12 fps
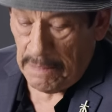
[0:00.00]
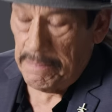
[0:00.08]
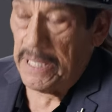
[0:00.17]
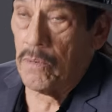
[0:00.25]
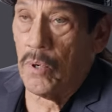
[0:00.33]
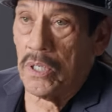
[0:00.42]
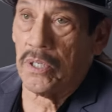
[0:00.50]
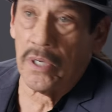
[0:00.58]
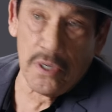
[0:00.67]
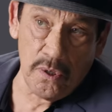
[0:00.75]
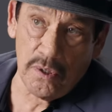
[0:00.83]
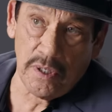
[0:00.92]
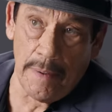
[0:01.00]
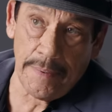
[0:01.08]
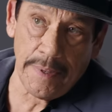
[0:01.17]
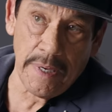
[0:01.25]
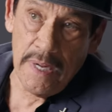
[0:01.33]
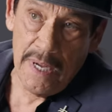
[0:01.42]
somebody wants you to do
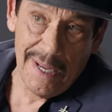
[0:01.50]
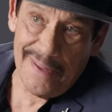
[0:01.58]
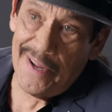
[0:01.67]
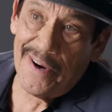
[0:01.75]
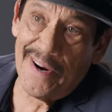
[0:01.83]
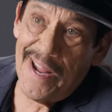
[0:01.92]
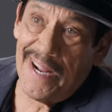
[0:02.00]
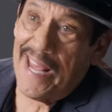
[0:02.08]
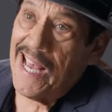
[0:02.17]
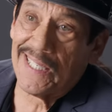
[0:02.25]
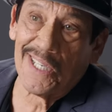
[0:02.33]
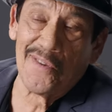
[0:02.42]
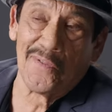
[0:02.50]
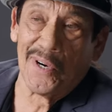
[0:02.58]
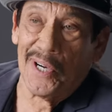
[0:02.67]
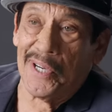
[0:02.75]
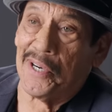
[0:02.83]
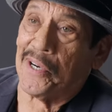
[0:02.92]
something. They're not asking for
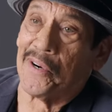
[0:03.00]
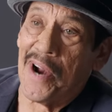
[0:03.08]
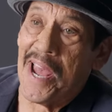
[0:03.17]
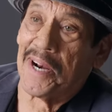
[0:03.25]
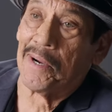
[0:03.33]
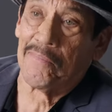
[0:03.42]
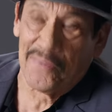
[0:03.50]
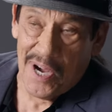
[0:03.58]
$100,000 up